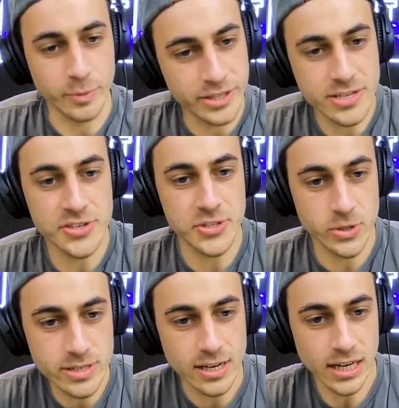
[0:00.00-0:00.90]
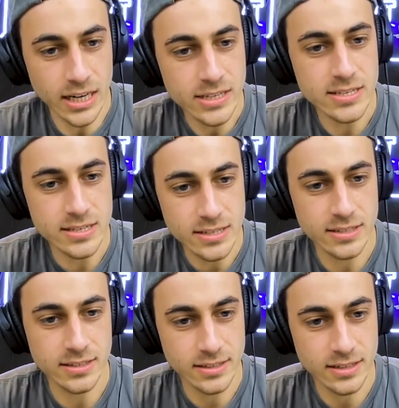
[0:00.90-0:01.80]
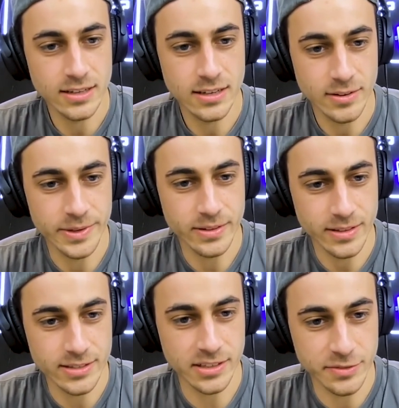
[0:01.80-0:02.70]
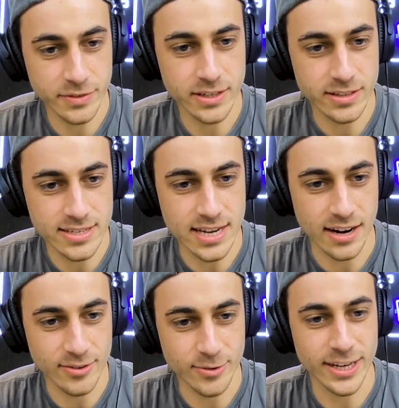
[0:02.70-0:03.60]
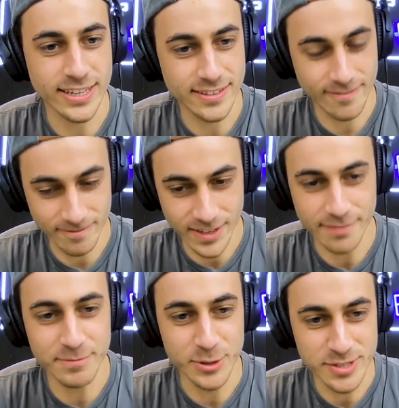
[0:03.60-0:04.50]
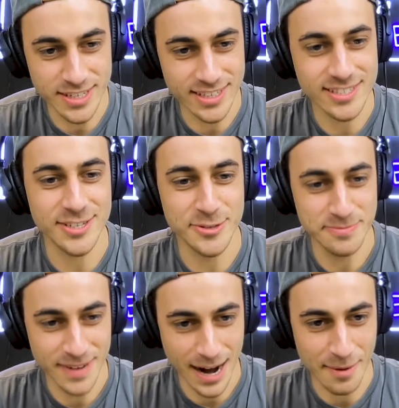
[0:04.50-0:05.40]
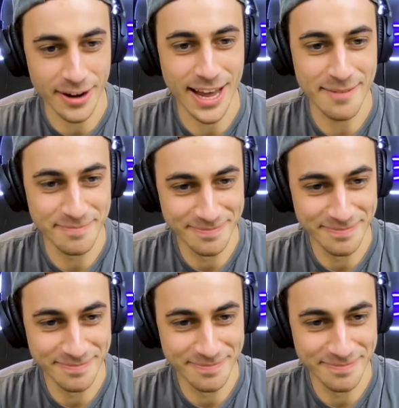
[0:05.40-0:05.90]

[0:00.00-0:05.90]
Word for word: well, this is news to us. We, let, let's figure this out. We're like, yep, news to us too. How about that?